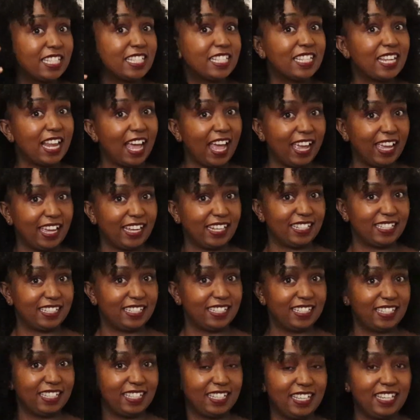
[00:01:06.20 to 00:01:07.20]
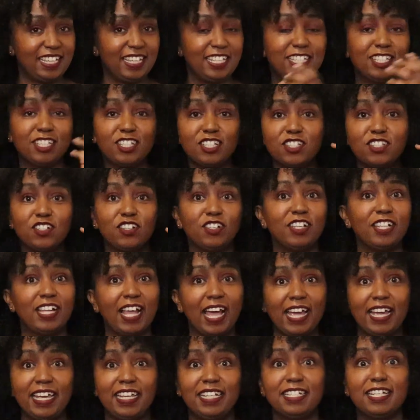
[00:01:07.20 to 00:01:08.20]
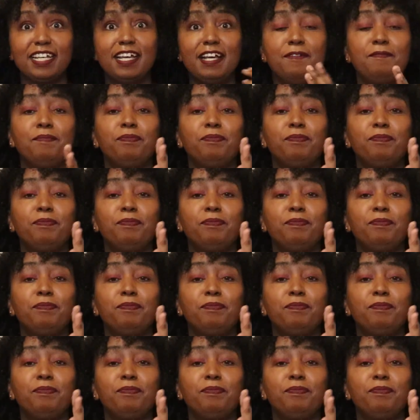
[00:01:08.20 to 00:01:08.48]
light. It's so light.